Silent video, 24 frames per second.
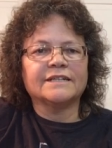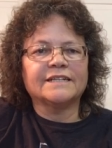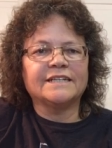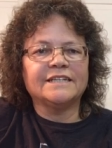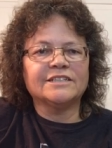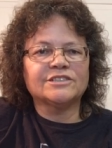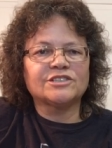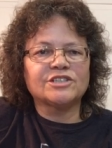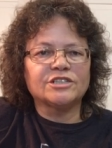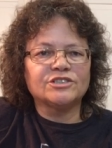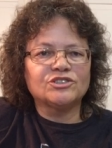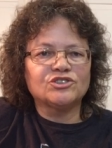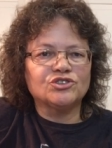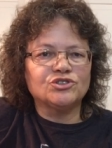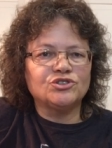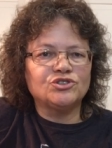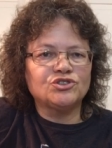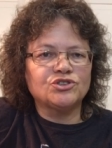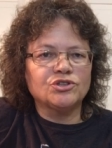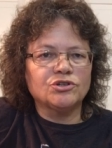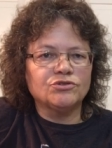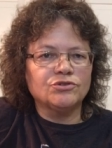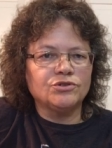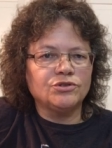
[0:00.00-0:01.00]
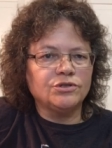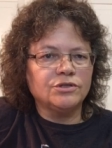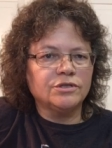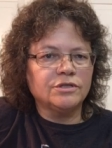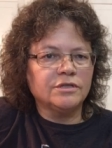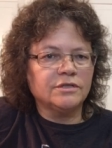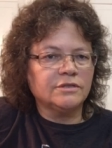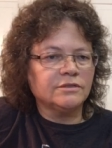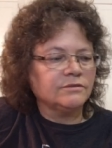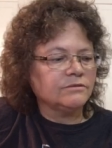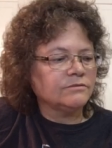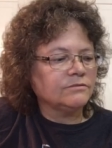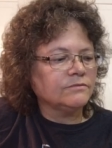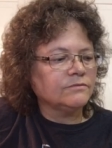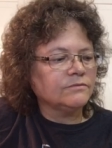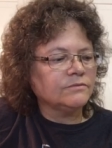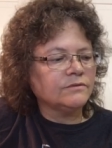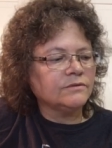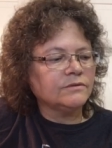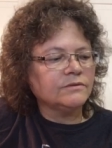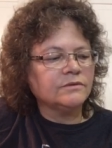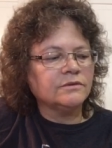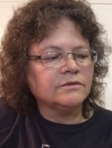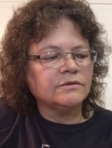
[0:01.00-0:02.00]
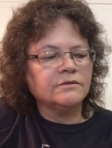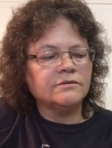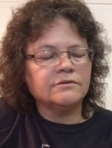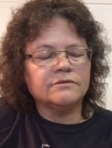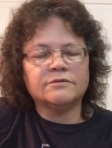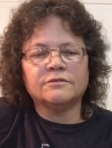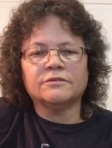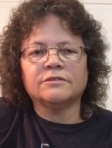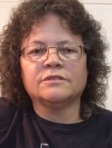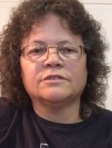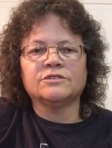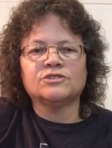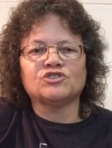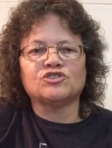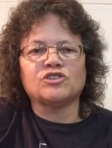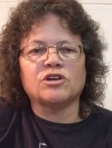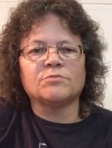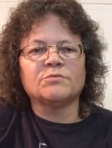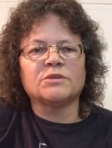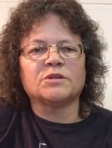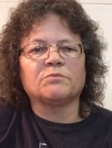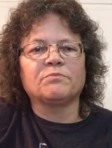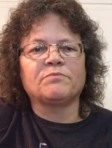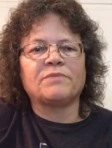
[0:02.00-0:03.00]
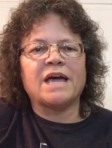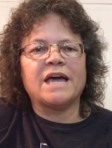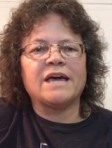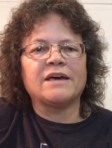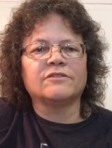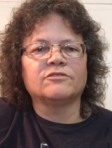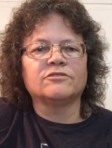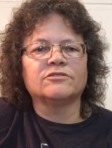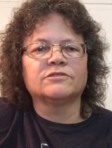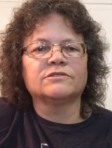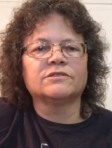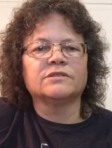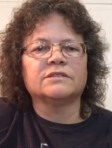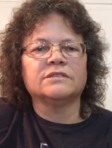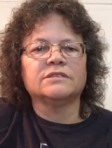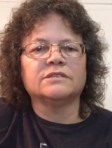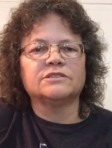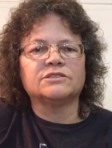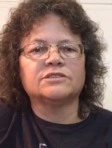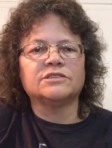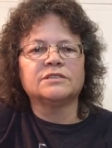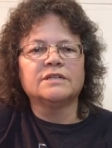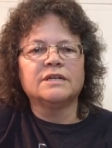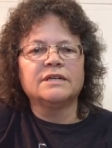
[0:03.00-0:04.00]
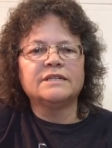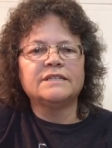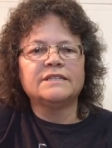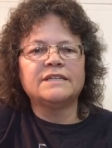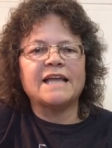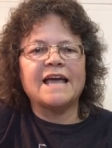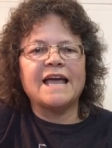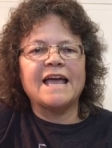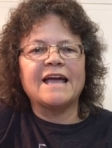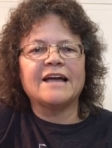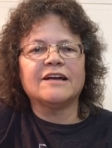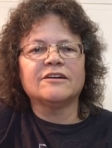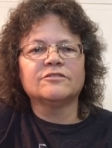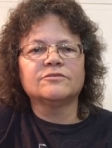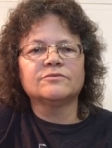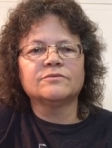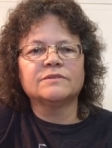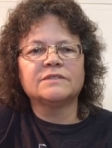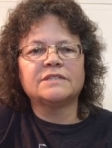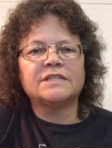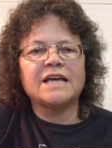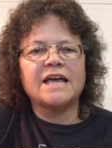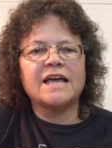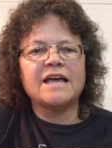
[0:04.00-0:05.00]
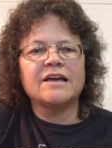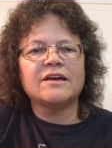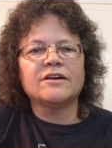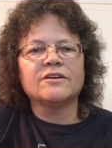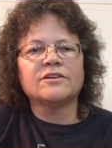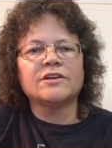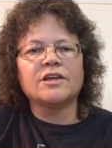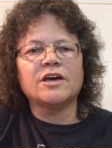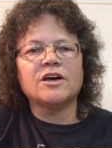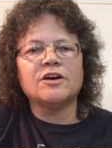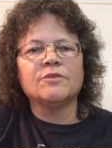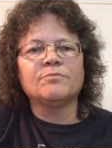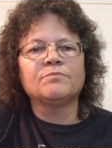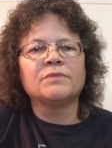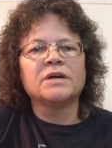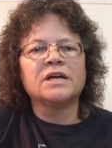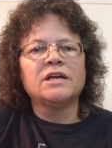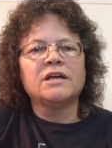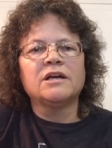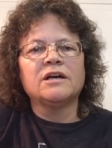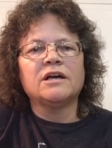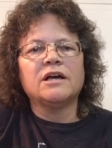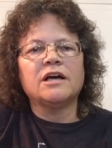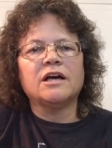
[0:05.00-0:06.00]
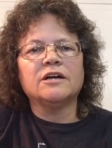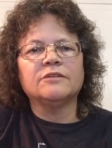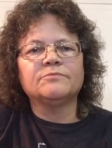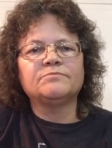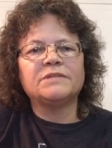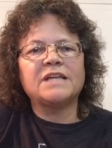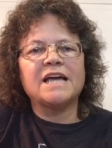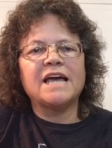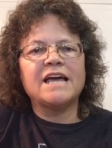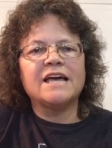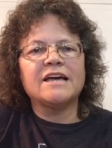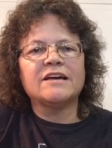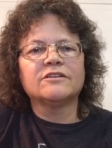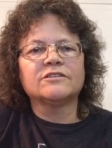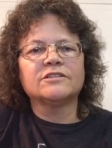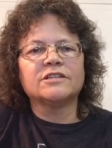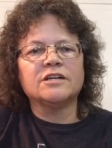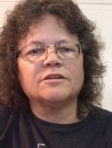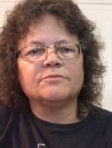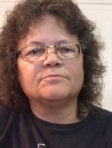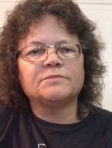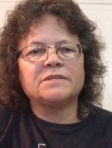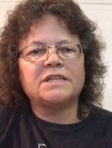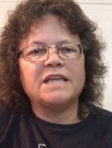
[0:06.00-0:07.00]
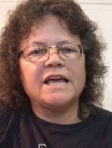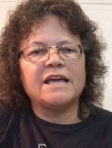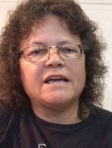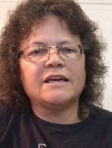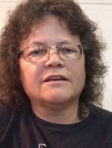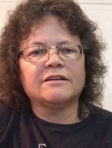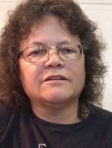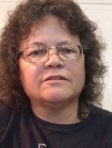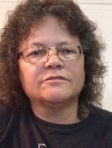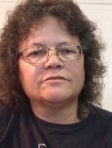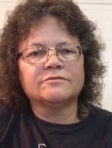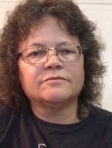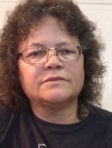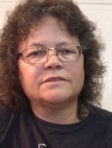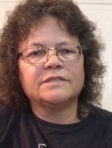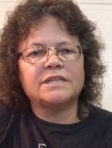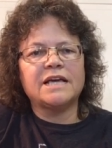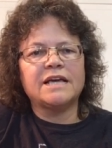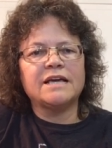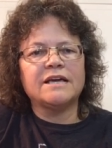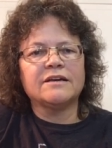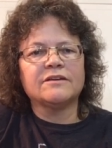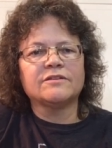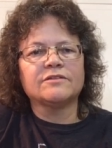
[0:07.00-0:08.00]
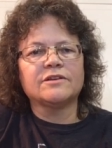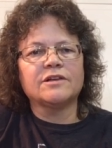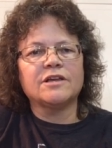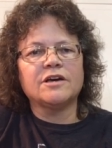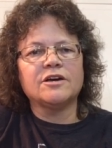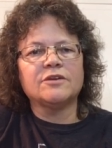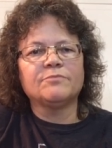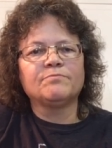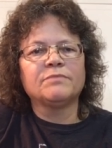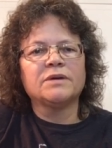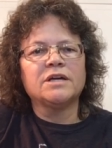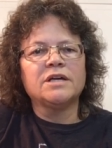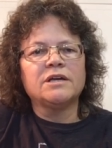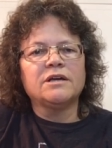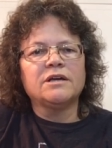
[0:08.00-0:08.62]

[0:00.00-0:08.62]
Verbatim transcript: I guess I should show you the strumming pattern. It's down, down, up, down, up, down, up, down, up.